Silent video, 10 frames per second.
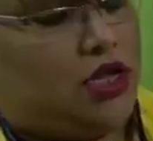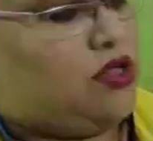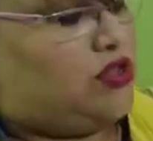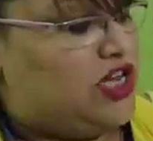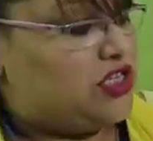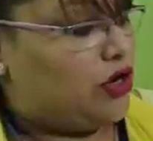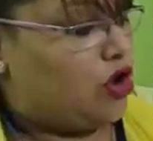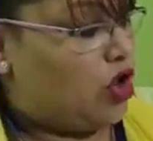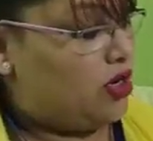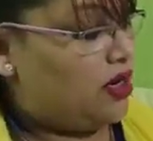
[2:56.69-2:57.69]
These are
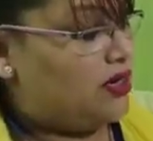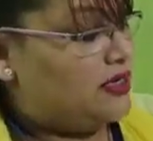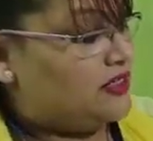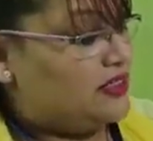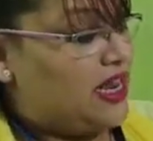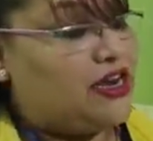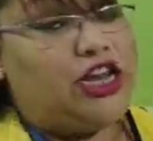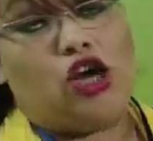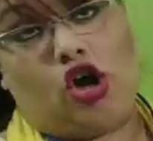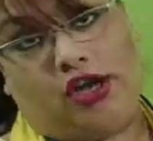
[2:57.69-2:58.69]
all
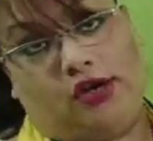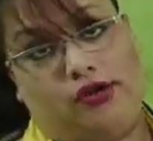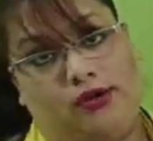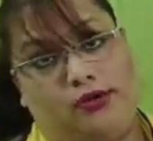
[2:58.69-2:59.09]
descending order,